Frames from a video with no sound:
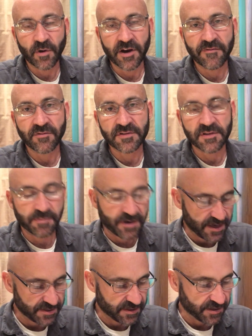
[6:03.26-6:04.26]
whatever is the
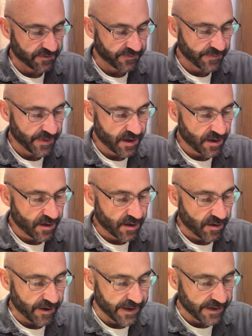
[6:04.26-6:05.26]
positive.
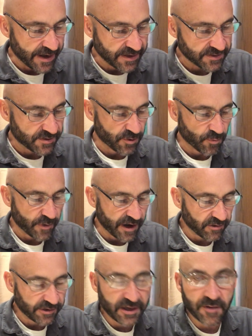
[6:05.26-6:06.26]
All right, next, you
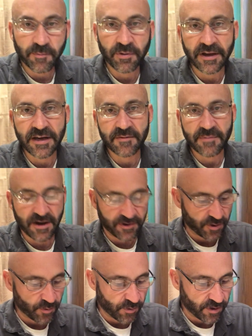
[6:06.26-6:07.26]
rarely complain about
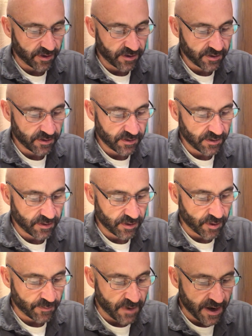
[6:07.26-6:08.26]
your work.
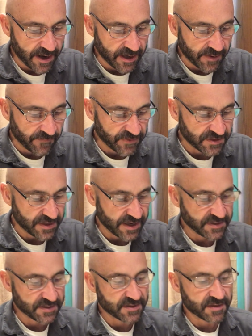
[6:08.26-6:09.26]
Your mind
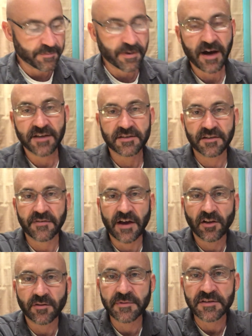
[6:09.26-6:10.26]
emphasizes the positive
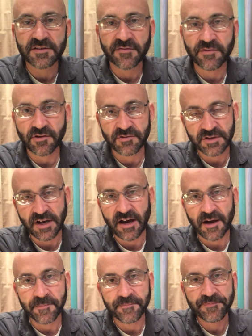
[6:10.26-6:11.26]
elements of your
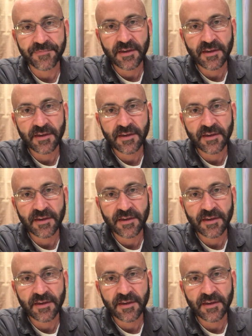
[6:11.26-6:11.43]
job